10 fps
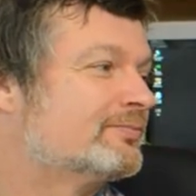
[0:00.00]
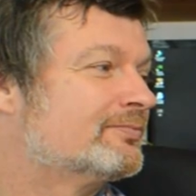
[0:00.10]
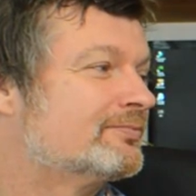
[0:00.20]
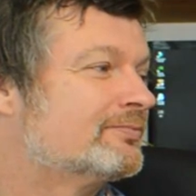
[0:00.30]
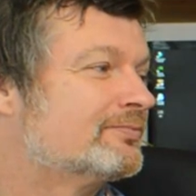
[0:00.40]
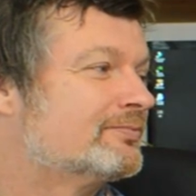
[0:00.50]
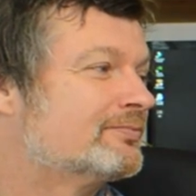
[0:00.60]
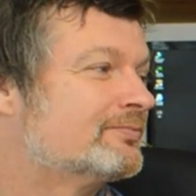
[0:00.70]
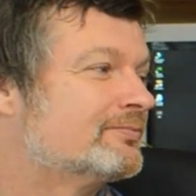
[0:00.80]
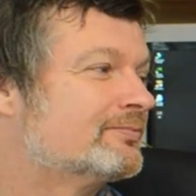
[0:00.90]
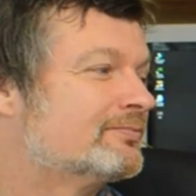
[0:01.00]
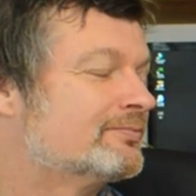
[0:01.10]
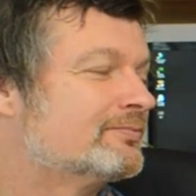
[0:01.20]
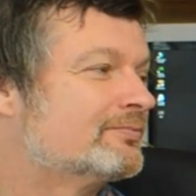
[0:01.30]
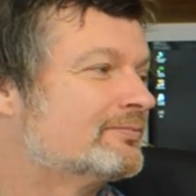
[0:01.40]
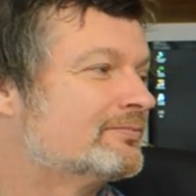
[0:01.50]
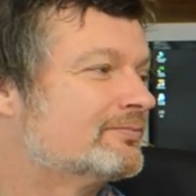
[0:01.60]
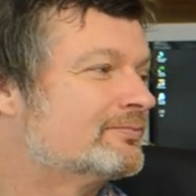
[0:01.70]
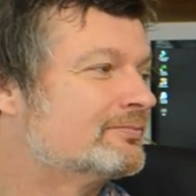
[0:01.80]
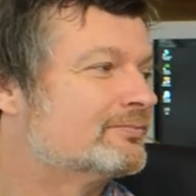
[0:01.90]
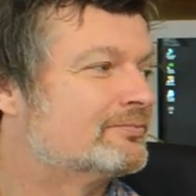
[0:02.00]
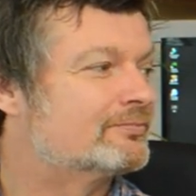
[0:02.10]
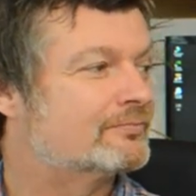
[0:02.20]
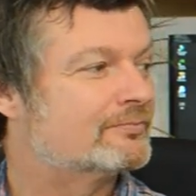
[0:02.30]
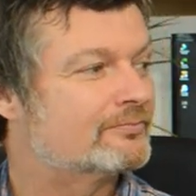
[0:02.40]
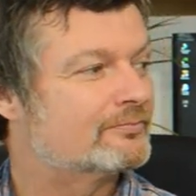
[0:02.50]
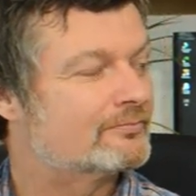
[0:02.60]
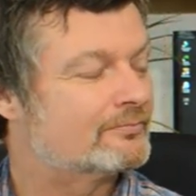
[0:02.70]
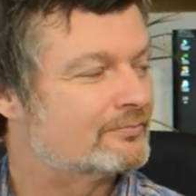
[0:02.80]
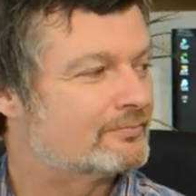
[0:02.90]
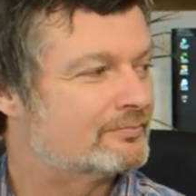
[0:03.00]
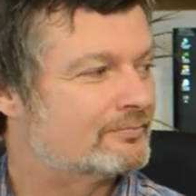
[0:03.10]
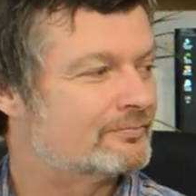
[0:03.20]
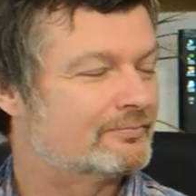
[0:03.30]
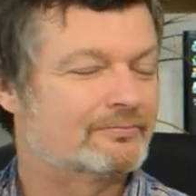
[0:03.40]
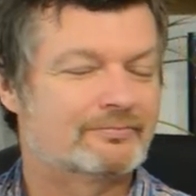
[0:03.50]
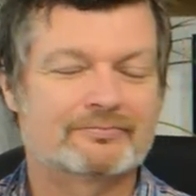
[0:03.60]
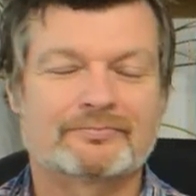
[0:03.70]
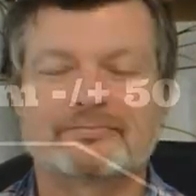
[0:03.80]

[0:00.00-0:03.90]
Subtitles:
[no speech]